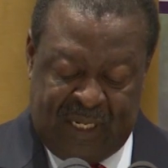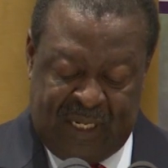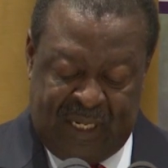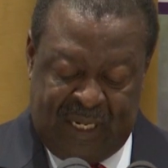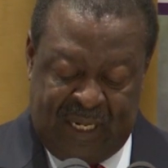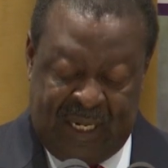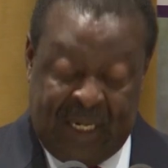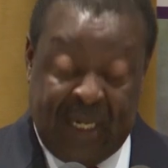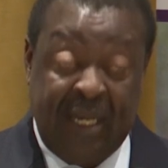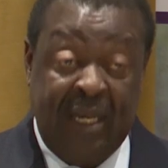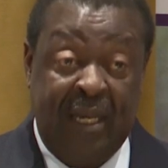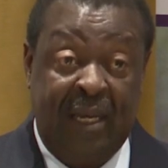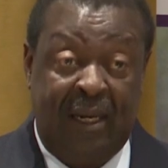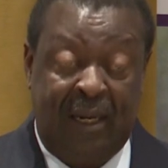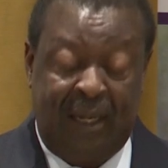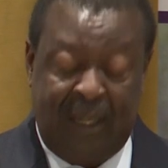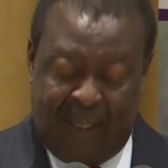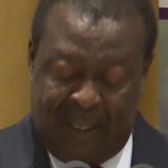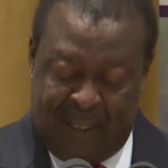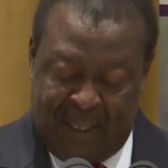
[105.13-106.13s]

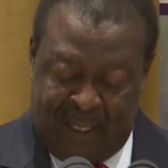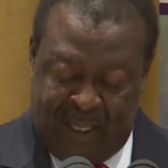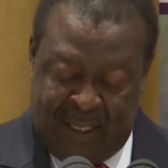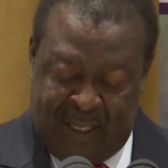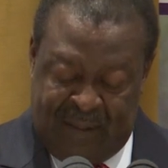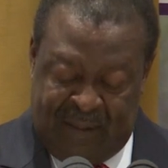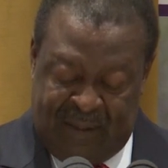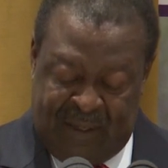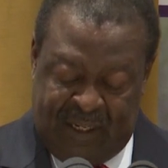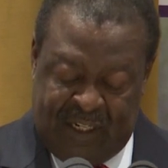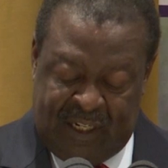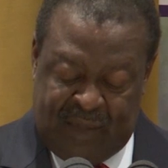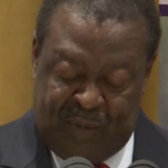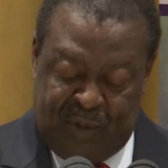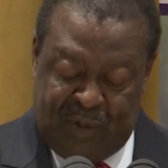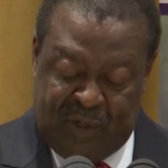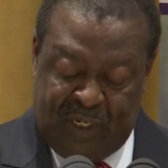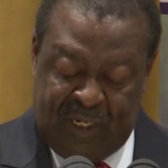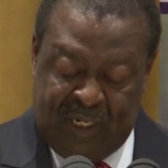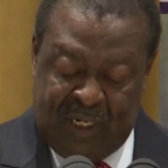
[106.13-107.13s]
Indeed, the
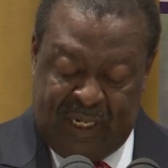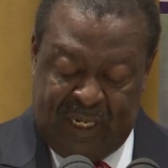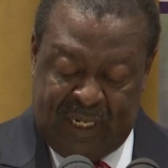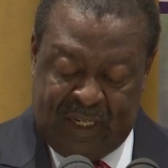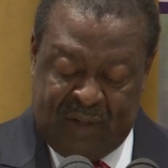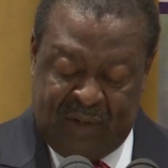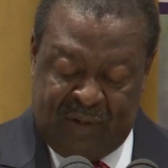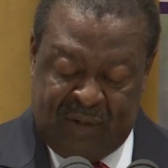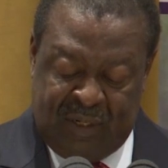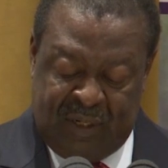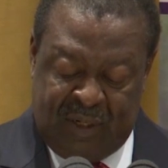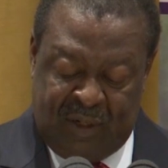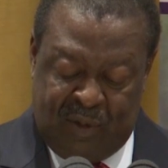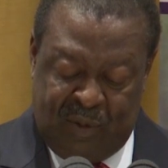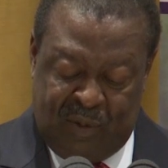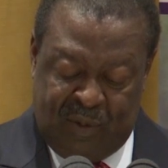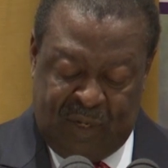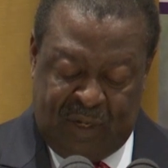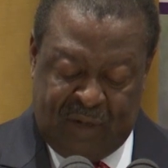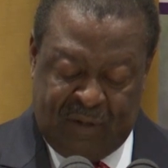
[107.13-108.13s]
disputed elections in
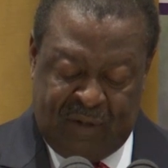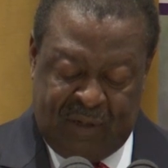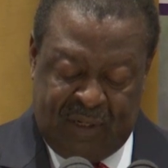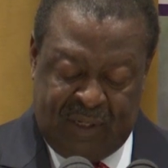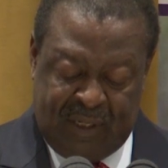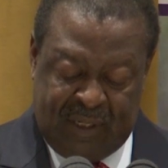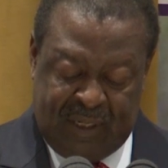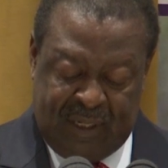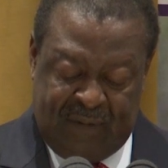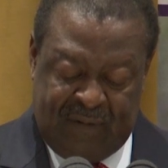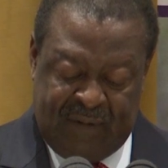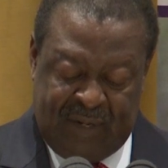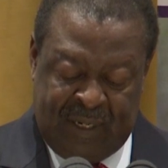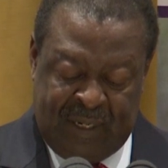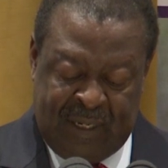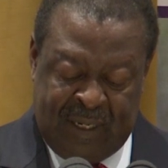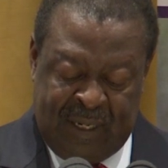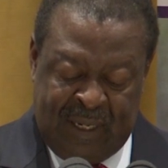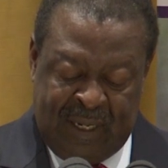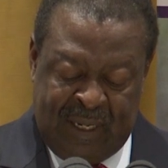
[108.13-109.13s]

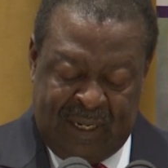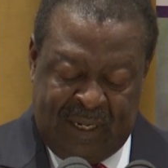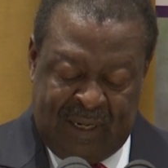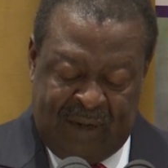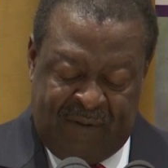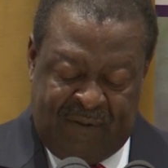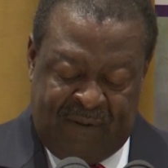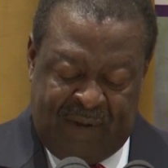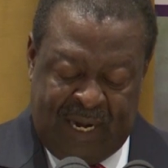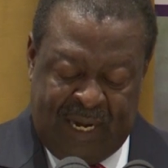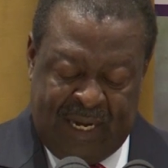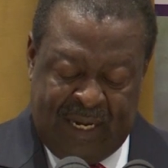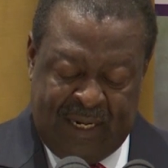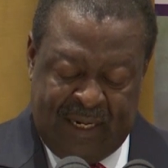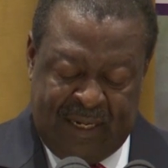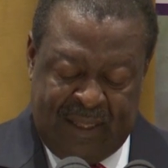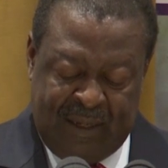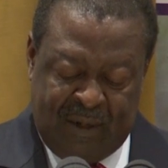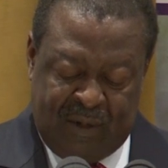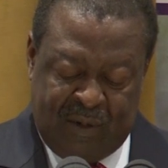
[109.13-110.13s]
2007
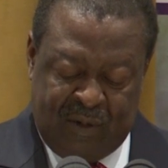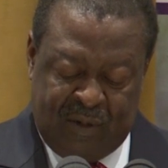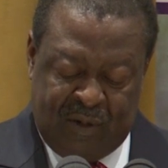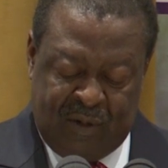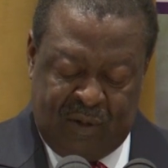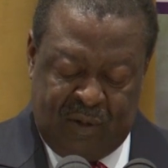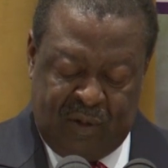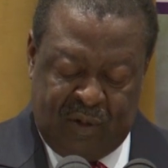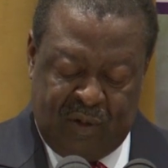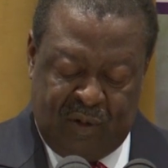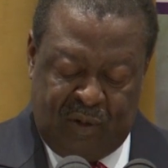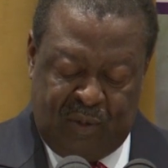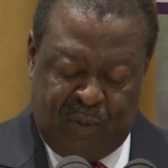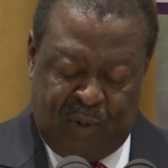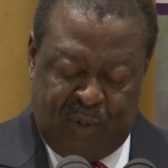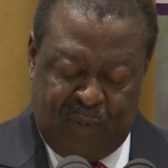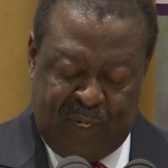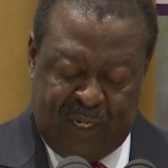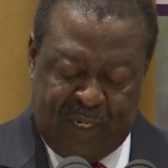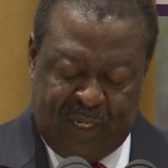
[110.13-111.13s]
defined the constitutional
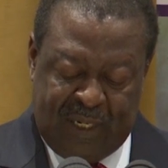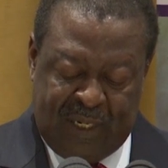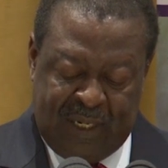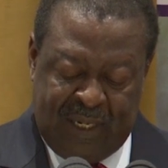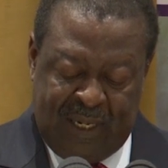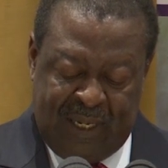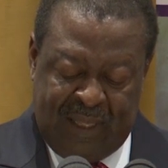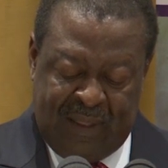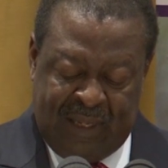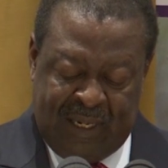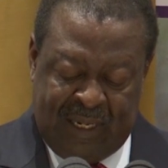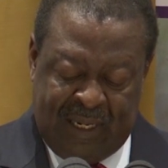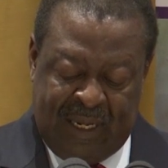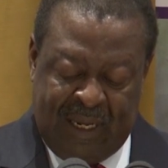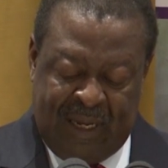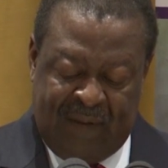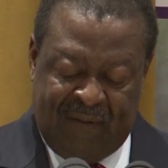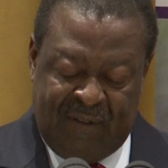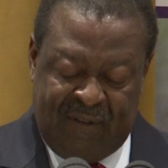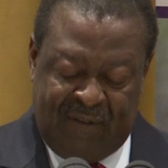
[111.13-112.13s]
moment that
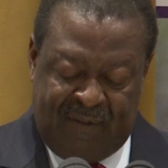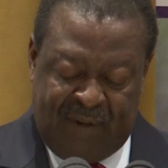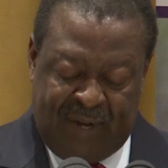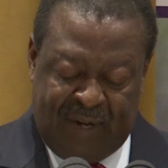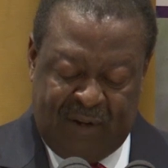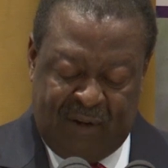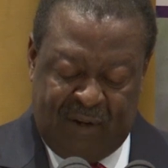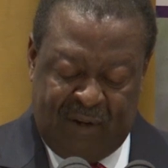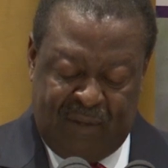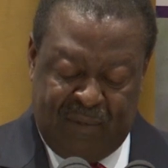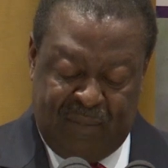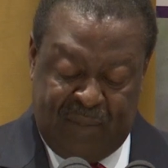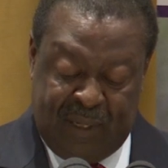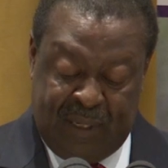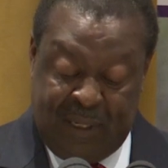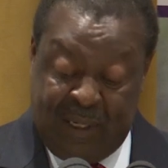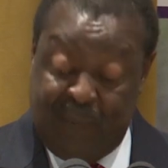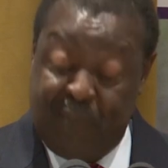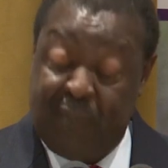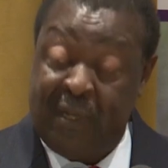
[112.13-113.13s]
gave the final
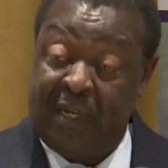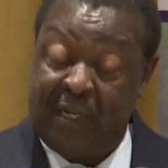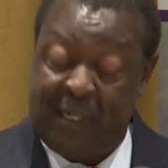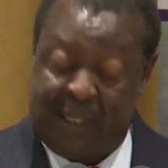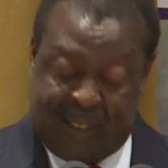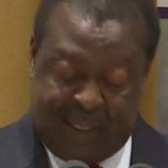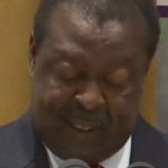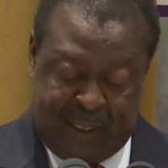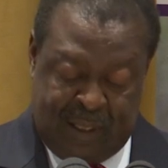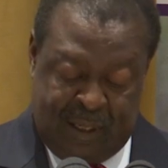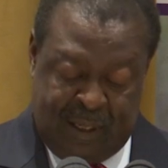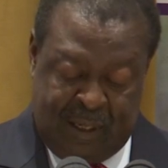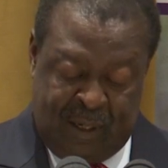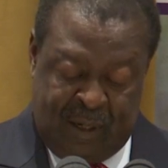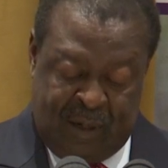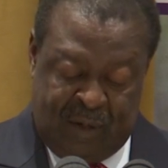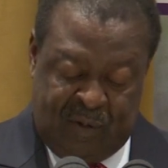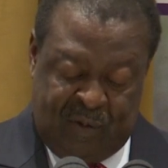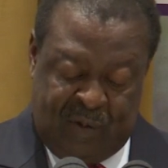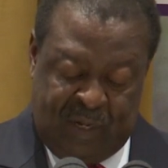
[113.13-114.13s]
impetus
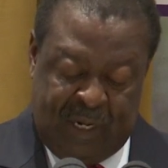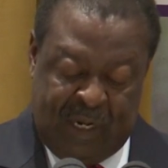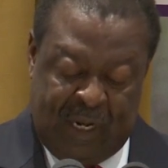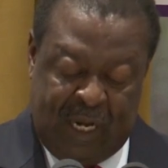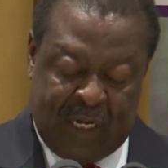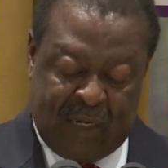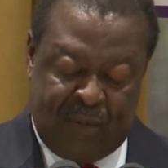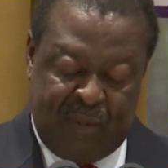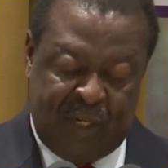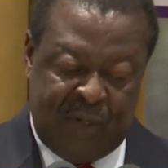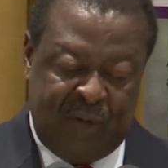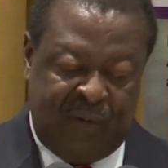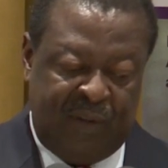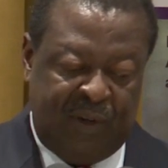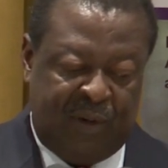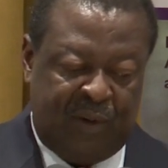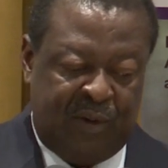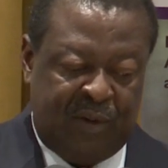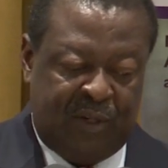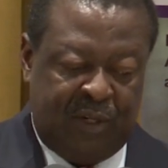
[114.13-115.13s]
to the enactment of
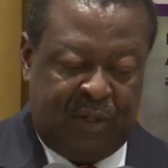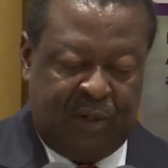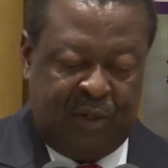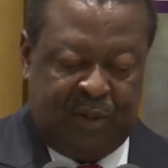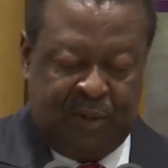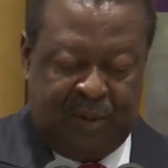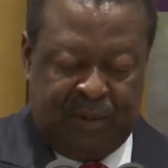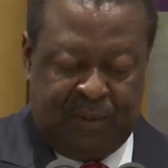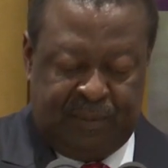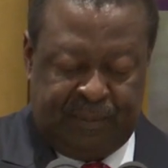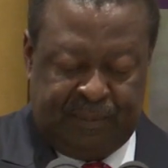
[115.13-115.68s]
the Constitution.